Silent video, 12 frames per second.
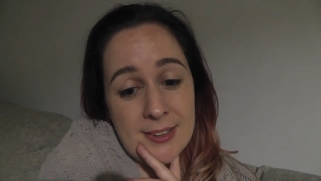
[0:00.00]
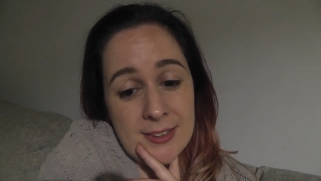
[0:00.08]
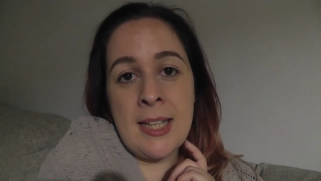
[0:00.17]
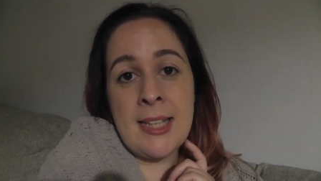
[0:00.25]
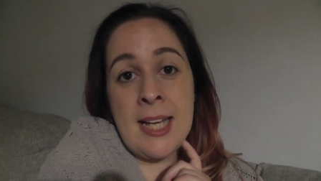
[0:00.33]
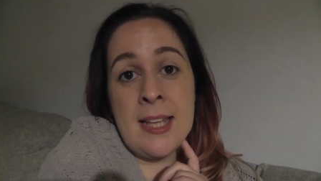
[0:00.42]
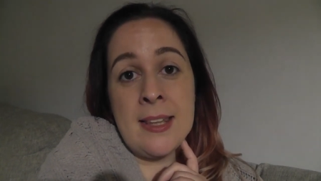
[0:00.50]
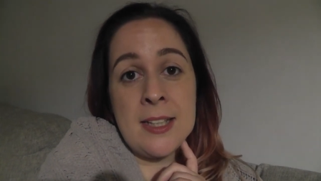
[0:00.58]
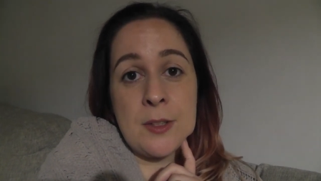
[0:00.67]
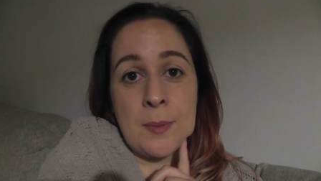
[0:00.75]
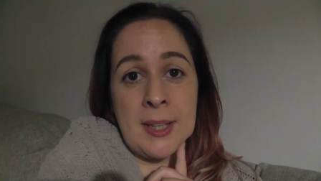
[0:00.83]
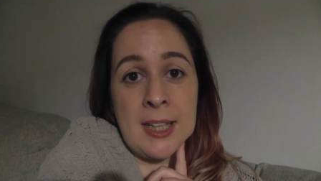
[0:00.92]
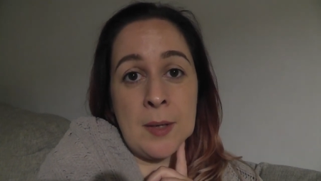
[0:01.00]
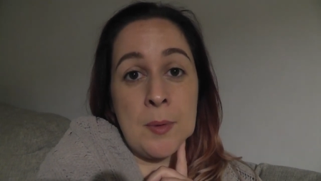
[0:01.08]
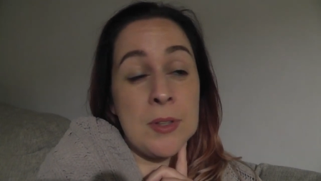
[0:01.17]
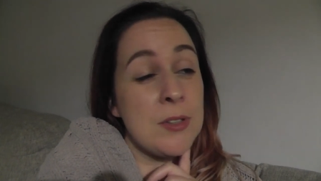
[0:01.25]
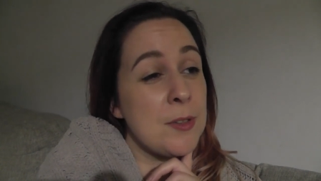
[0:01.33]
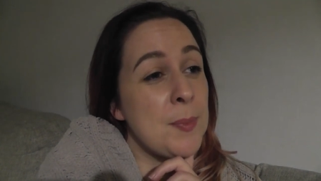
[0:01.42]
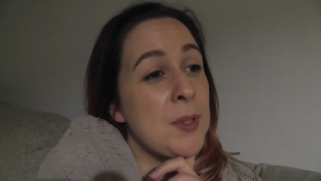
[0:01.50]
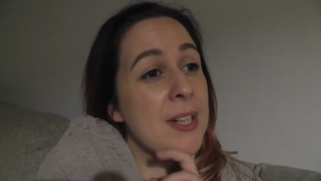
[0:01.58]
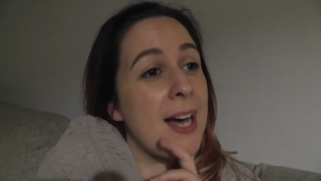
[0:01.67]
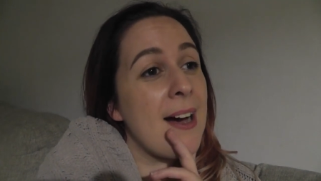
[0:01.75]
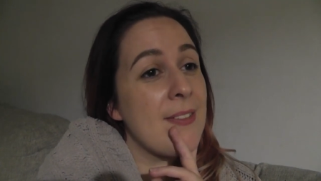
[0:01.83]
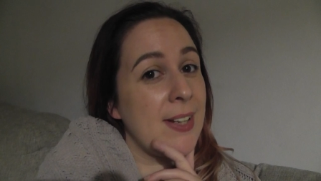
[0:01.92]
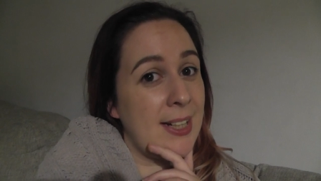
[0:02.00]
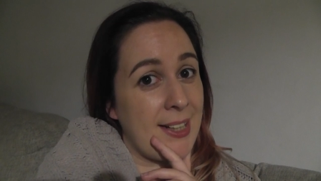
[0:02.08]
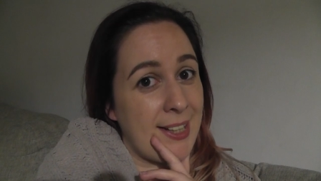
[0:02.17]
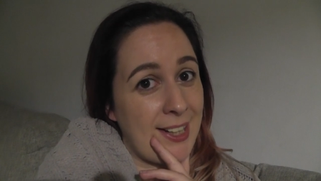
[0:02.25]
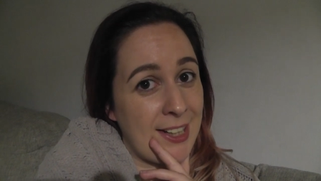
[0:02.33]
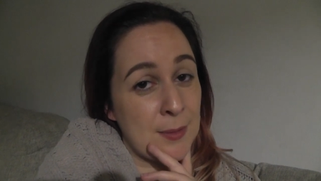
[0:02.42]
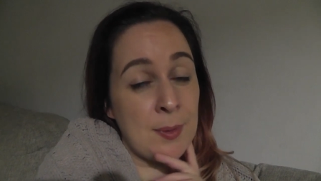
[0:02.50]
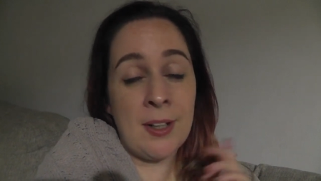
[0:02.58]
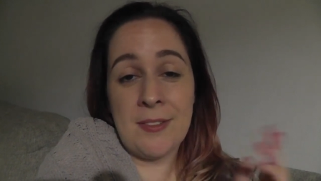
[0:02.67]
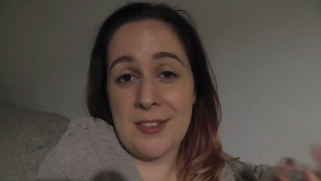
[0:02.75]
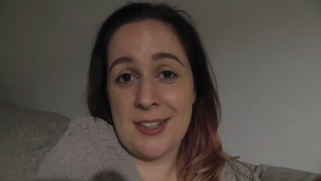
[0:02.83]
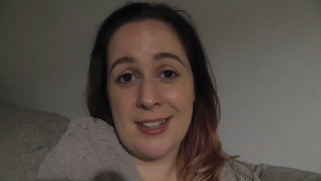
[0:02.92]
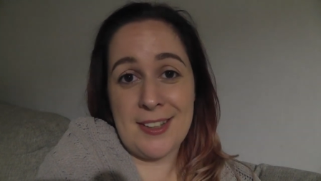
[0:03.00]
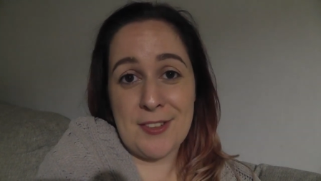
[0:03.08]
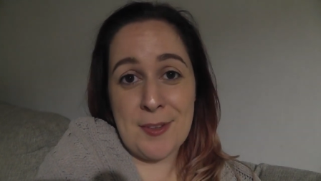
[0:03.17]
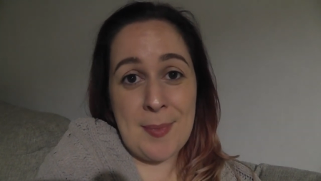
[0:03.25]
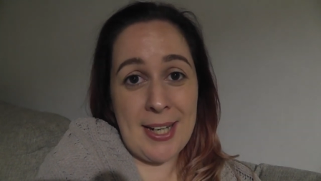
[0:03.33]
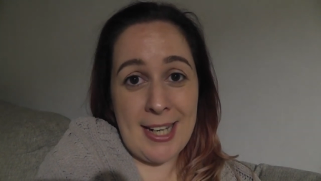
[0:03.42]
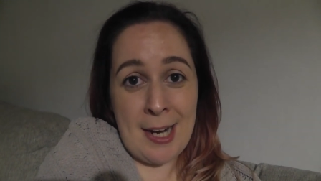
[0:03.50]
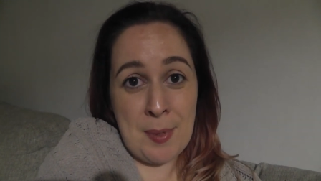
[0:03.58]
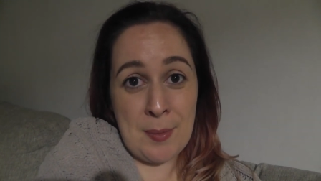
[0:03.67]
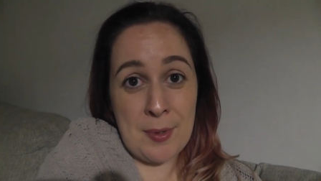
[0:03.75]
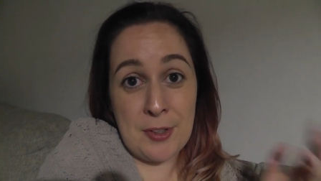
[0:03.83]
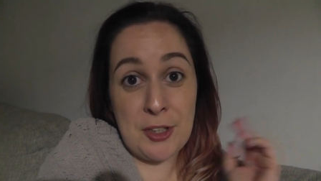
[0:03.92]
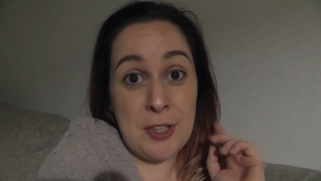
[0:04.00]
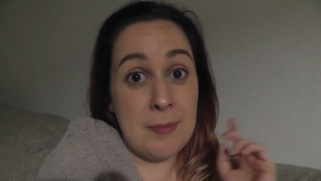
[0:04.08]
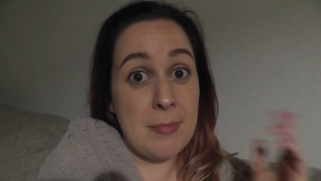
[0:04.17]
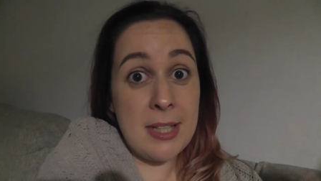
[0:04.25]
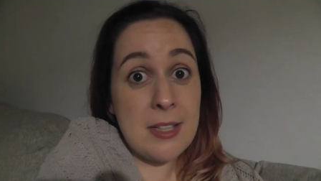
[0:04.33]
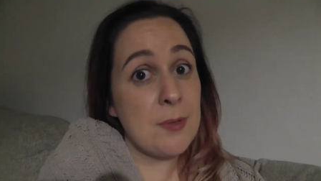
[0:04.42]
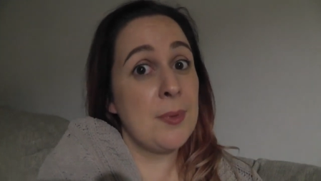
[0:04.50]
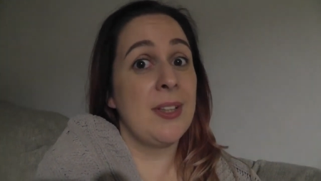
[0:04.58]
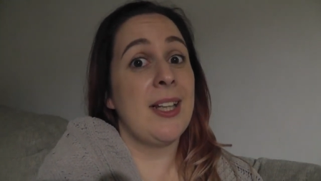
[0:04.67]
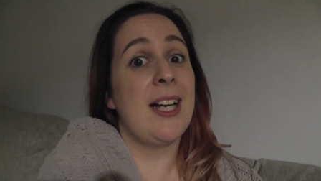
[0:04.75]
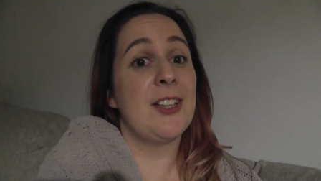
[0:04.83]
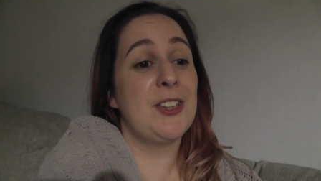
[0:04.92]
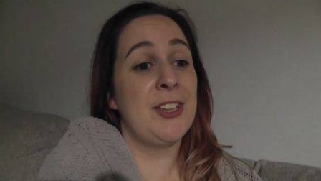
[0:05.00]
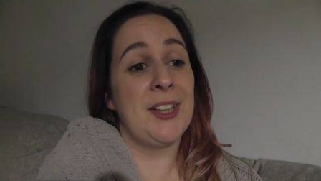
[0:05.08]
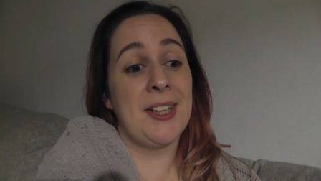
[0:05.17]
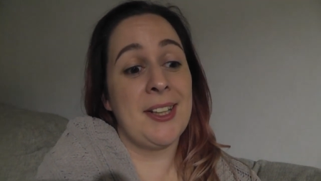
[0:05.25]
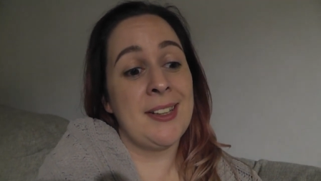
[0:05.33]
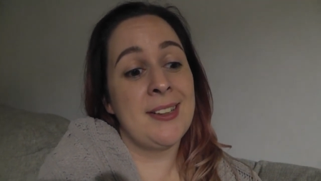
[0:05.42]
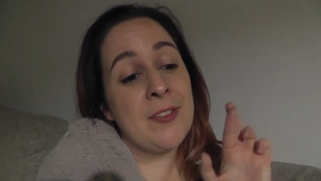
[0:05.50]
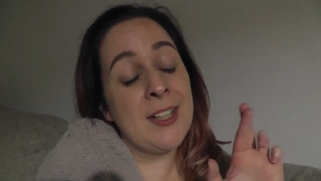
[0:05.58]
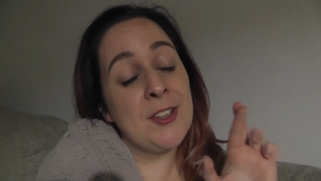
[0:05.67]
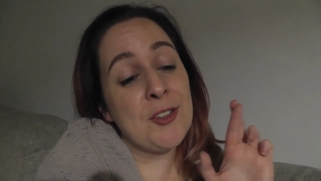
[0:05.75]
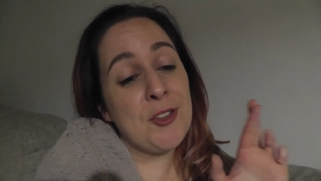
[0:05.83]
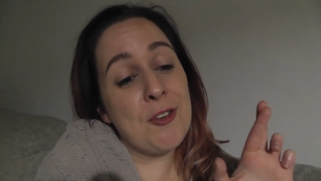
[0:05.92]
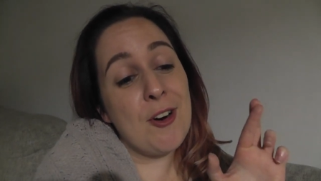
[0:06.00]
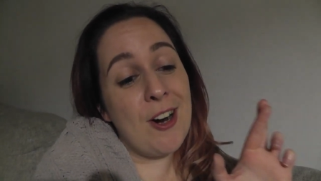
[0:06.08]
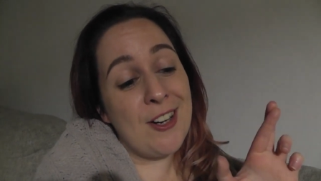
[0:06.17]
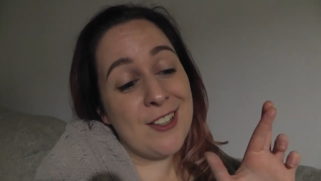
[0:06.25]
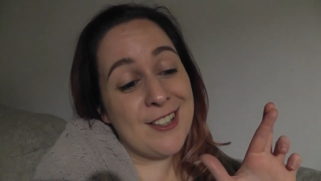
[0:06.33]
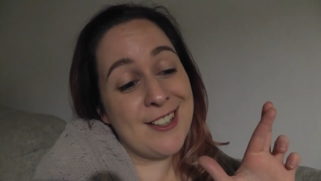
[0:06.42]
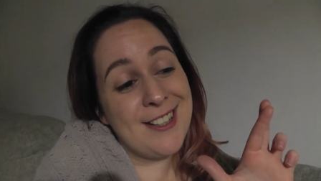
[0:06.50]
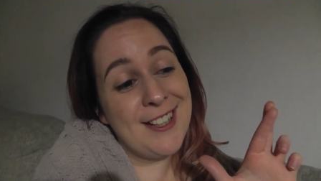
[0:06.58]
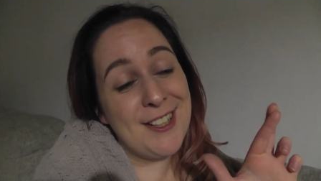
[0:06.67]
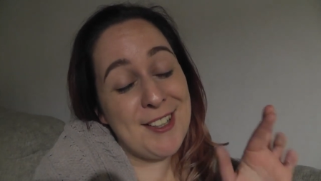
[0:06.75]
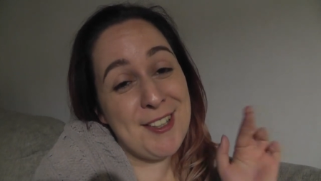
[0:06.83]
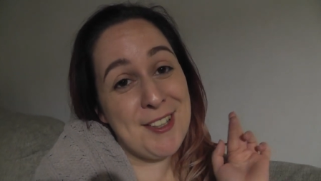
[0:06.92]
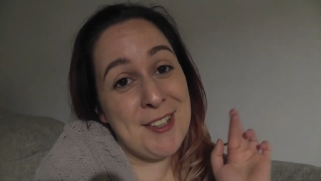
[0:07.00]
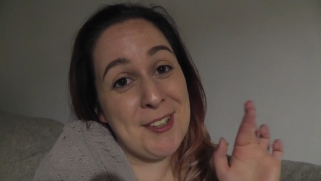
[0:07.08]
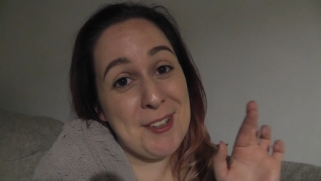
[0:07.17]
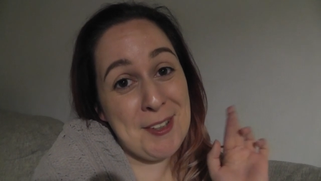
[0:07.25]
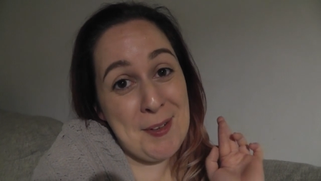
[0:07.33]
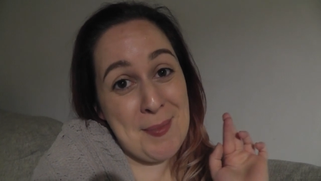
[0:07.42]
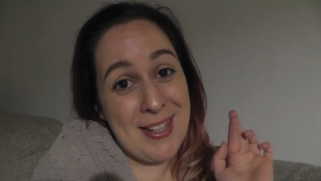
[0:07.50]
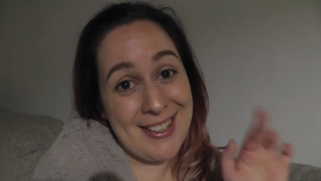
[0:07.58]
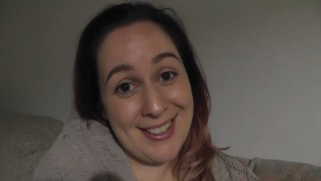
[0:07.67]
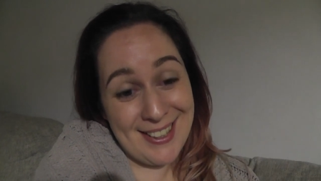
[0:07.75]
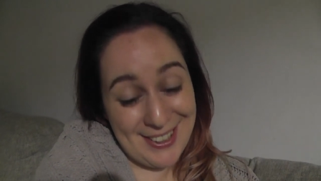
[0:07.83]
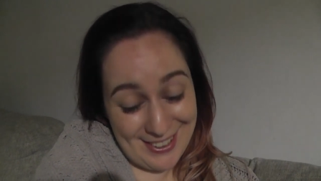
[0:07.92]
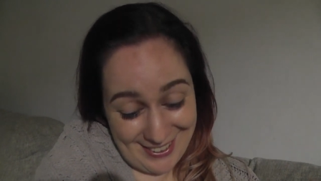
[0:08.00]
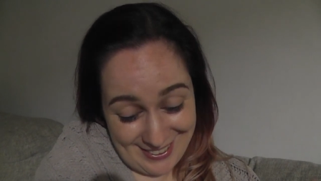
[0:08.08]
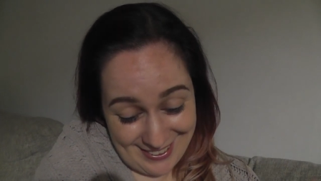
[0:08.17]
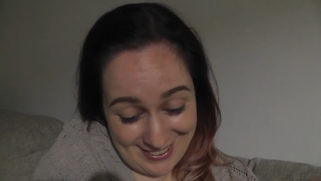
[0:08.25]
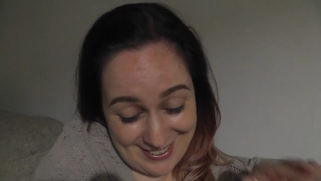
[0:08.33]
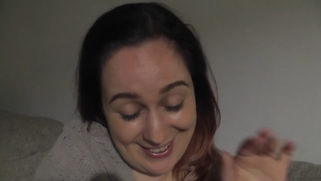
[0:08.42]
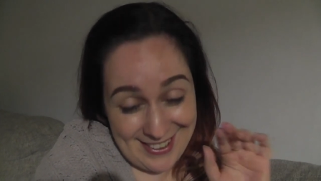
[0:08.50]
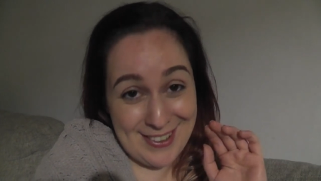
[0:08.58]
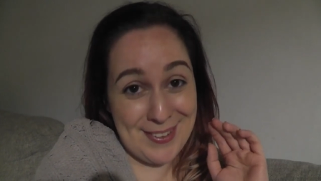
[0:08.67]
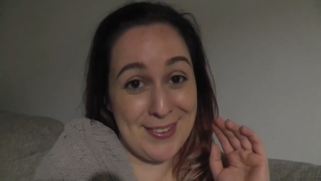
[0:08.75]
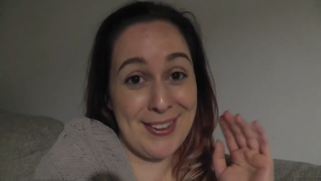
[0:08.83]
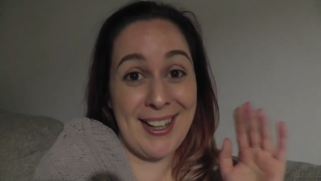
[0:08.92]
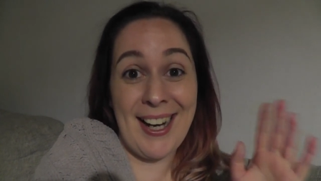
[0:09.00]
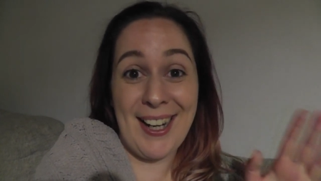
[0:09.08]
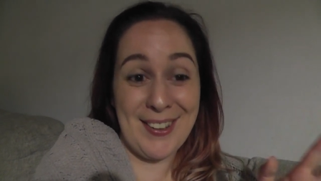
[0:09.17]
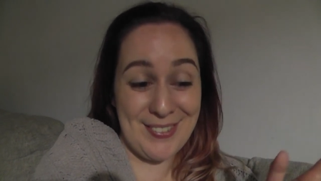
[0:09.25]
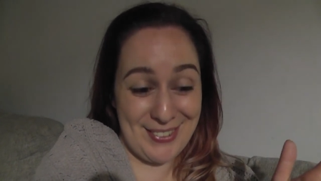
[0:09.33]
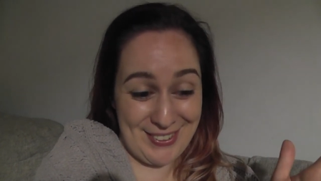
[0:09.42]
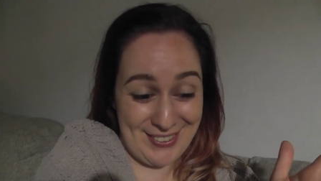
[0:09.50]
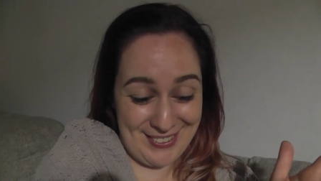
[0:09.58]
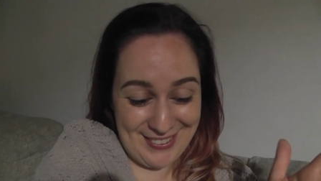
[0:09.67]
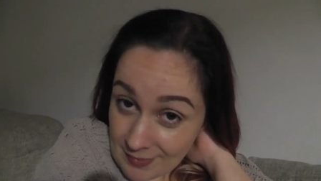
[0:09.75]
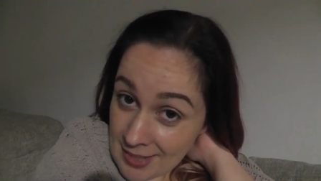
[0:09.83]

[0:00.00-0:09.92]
And then this week, I wasn't supposed to have any cakes, but obviously I have to make Abby one. She missed one last year. Fingers crossed, she's not gonna miss this year's because it's only half done.